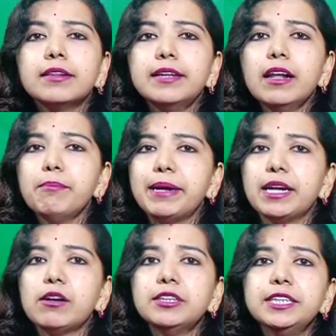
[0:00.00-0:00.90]
Then
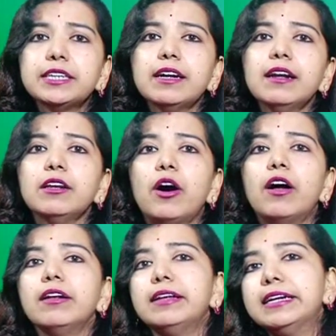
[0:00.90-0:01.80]

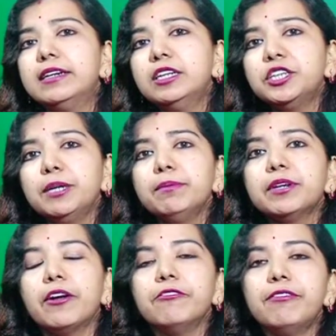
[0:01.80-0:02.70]
pedagogical leadership
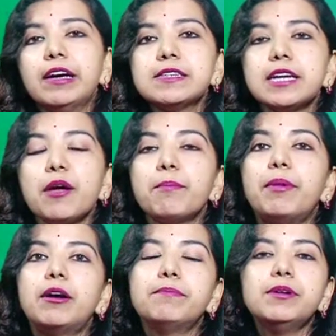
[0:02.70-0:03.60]
conveys a
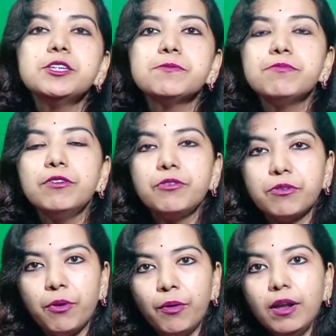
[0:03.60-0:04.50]
purposeful
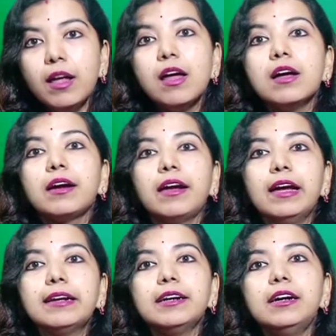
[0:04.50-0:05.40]
role
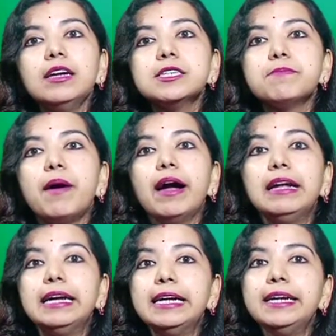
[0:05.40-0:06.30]
characterized by
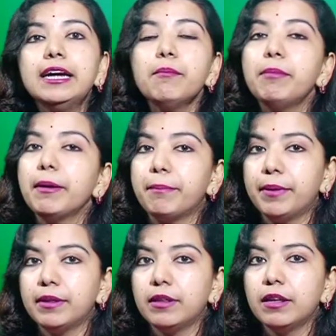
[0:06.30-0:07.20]
leading
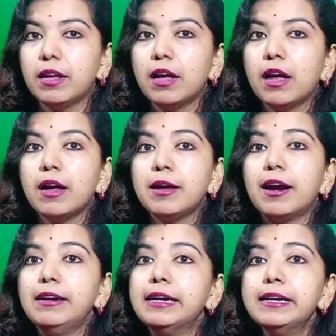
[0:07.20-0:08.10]
people.
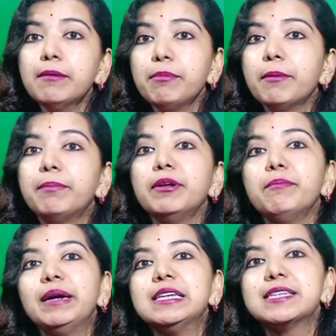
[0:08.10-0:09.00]
Here leading people
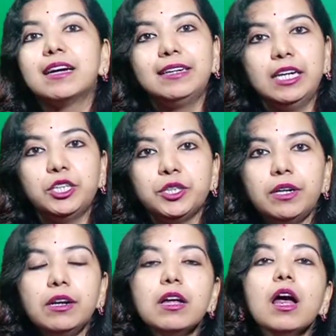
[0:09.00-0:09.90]
means the
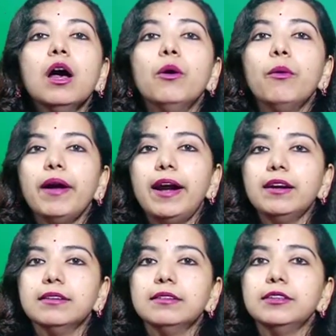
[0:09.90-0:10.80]
teacher, where
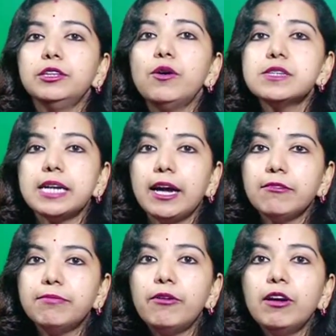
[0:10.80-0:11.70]
those
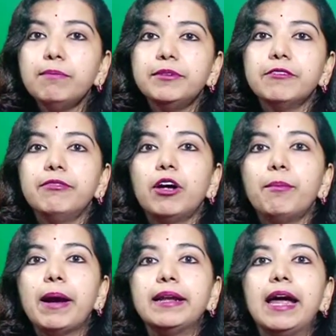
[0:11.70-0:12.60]
involved develop
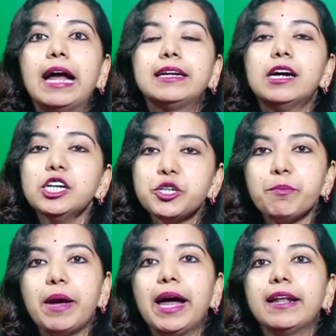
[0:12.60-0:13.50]
an
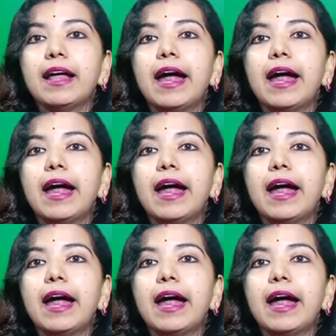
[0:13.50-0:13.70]
attachment